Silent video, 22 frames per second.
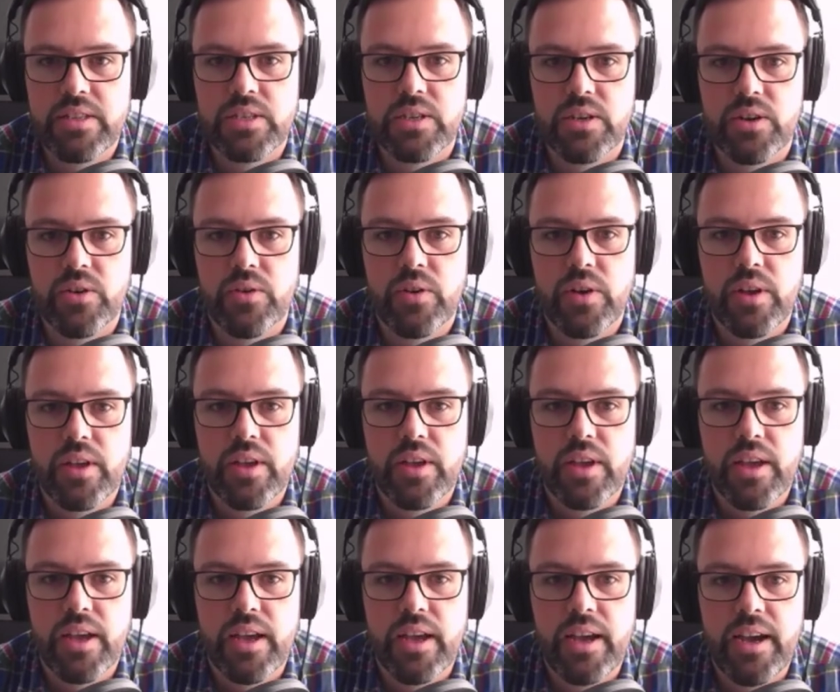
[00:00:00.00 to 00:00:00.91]
So
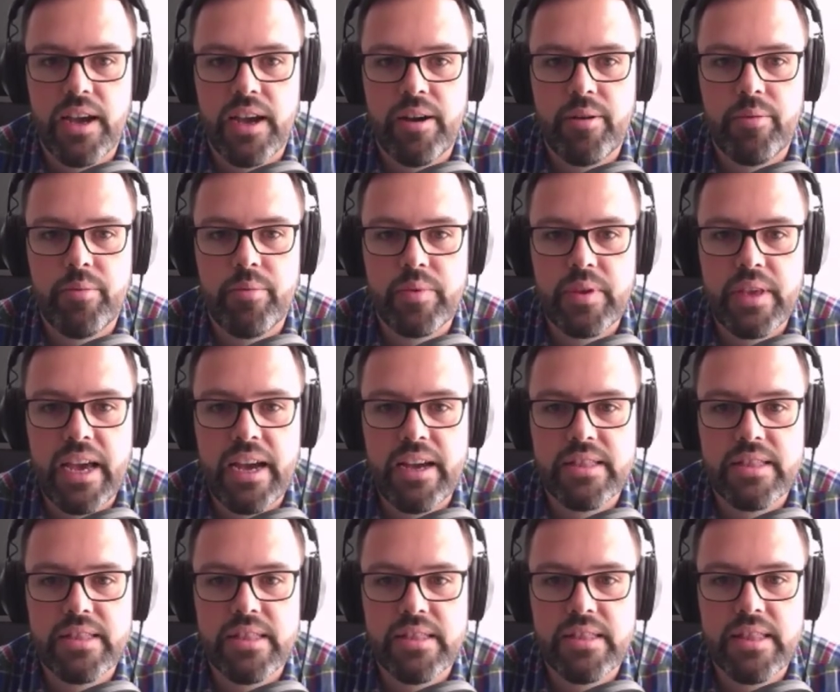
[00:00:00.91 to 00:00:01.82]

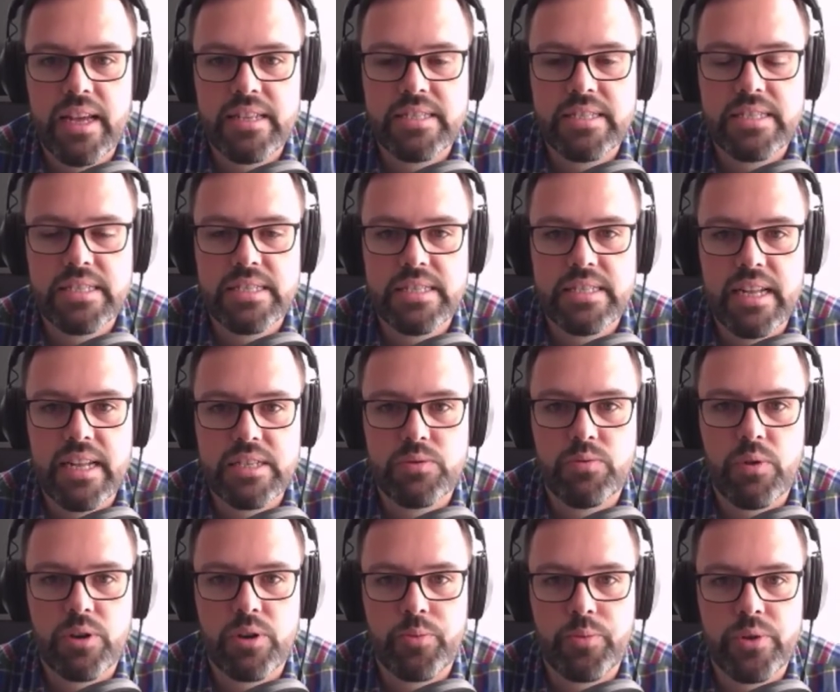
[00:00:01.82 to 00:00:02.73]

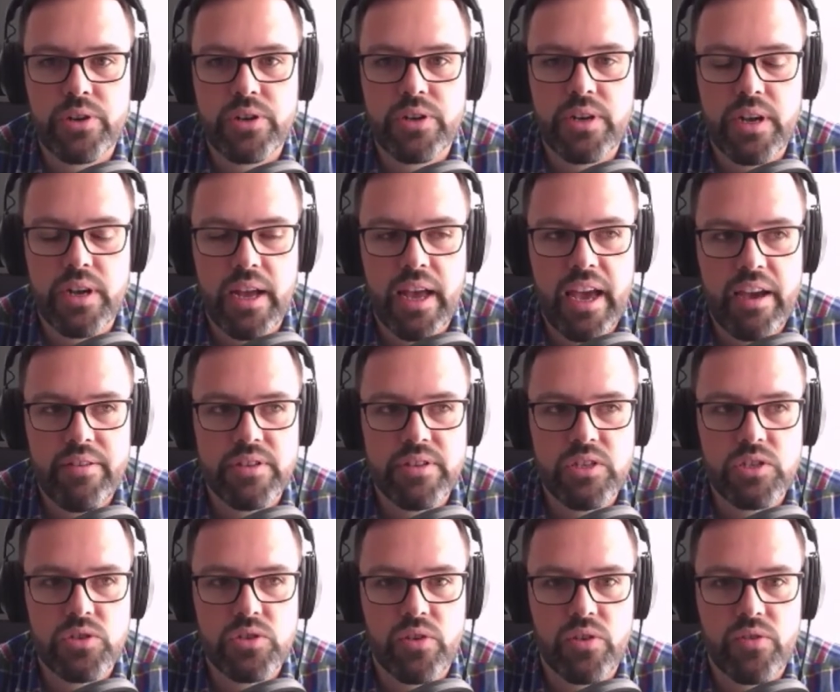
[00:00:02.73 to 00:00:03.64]
that's what we have
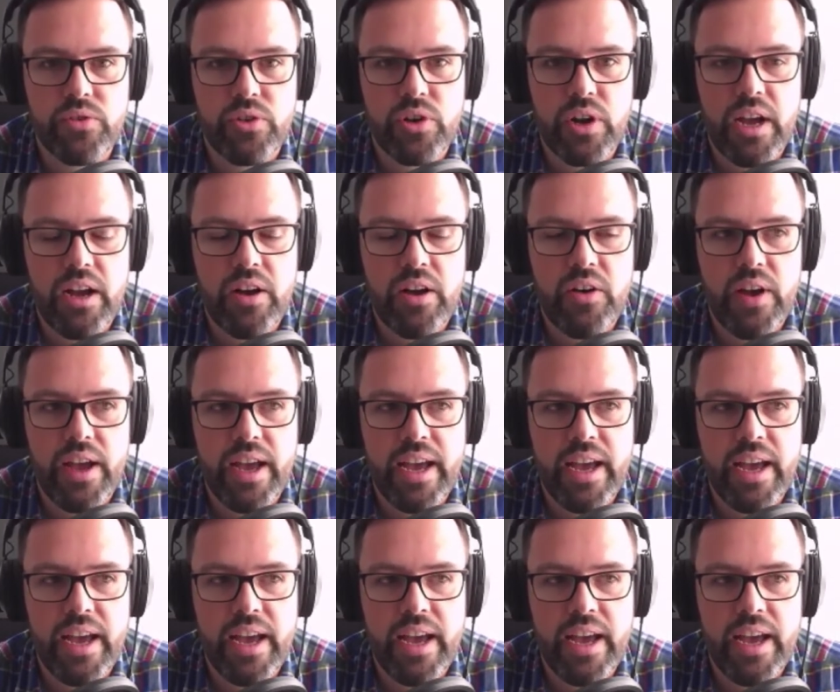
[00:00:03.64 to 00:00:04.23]
in store for now.